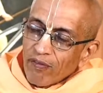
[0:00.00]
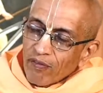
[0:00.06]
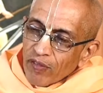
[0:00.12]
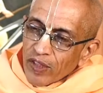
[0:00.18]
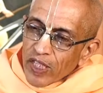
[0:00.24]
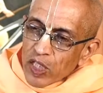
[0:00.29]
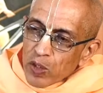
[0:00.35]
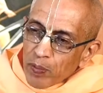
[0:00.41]

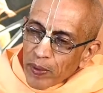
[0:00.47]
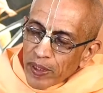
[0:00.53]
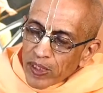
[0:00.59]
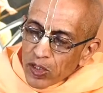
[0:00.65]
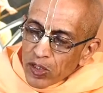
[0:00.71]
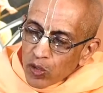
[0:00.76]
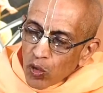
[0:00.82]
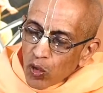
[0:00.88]
Every
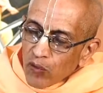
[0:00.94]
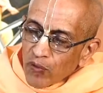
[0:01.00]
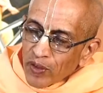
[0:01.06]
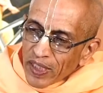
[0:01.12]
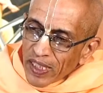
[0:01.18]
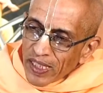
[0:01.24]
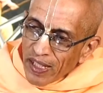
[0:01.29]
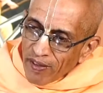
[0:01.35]
spirit
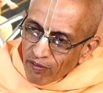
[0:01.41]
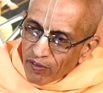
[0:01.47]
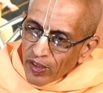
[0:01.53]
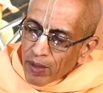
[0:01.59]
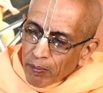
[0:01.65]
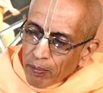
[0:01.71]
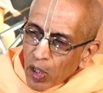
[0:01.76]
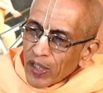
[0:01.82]
soul within
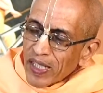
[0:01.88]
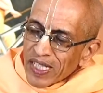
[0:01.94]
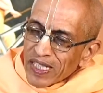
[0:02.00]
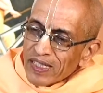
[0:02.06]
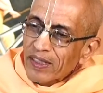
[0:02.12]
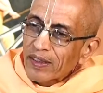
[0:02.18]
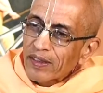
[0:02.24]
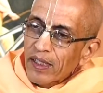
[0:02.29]
every
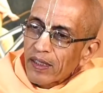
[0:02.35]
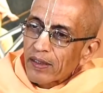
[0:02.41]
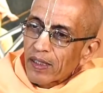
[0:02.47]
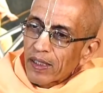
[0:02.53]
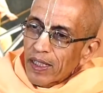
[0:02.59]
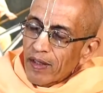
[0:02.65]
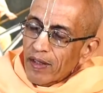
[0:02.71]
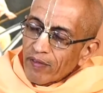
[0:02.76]
body is
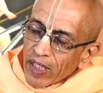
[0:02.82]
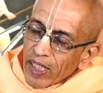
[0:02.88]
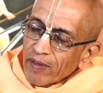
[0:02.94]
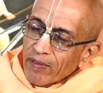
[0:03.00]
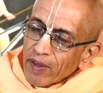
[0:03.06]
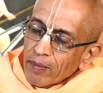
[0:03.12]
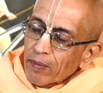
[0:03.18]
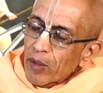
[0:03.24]
eternal.
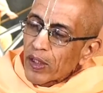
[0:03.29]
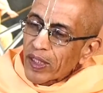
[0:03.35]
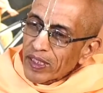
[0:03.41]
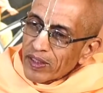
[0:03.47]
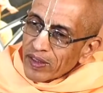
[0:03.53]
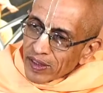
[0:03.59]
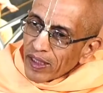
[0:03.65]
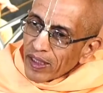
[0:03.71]
Every living
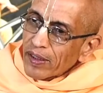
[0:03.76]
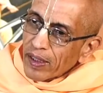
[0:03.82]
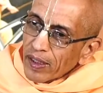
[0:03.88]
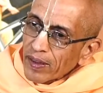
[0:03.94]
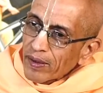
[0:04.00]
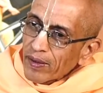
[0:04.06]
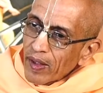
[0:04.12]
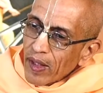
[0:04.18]
body is
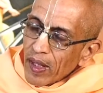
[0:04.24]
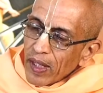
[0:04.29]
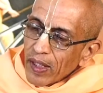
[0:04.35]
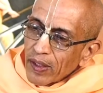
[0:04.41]
eternal.